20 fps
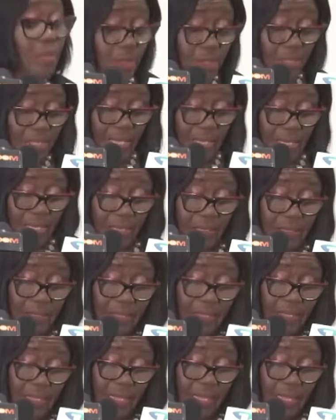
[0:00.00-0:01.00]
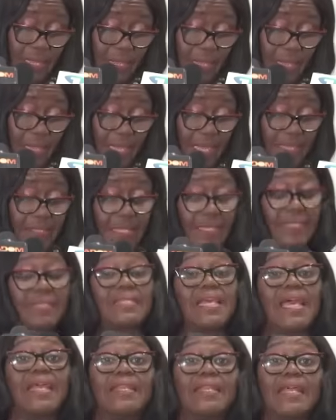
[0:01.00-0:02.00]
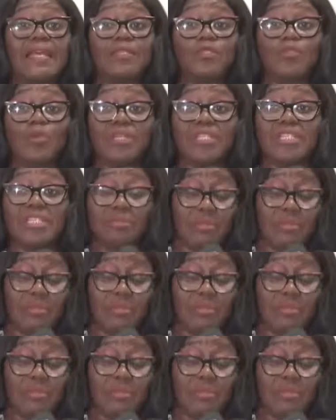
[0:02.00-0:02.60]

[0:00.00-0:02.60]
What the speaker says: of proceedings is intended to